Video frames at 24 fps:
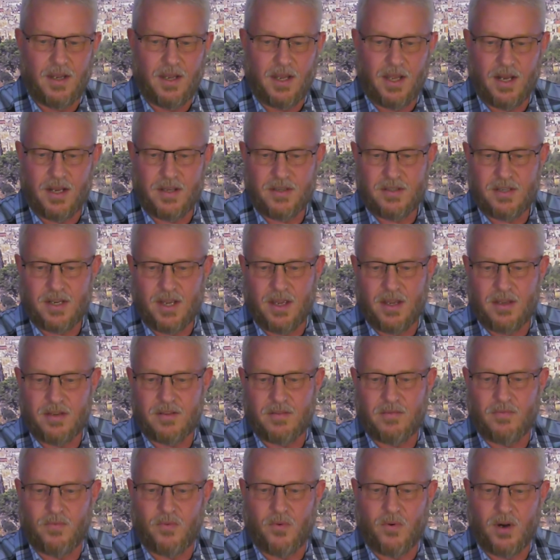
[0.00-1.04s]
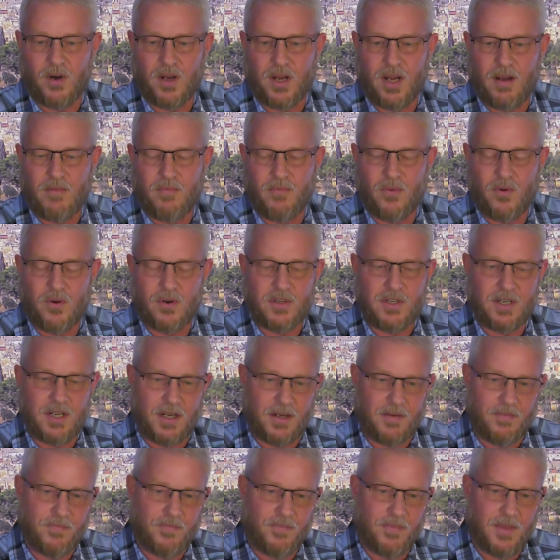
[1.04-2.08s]
And it says in
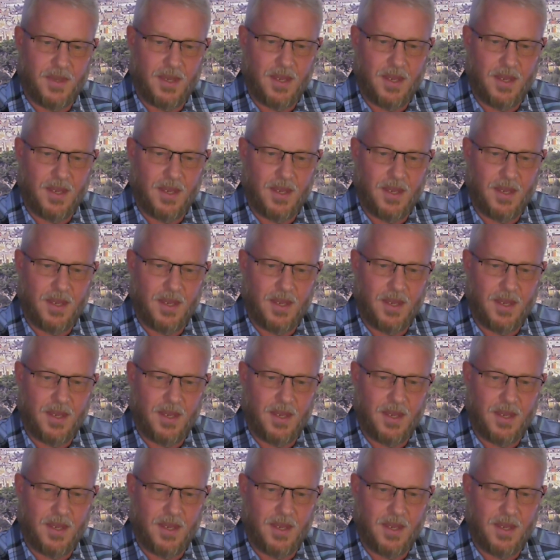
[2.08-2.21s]
48:14,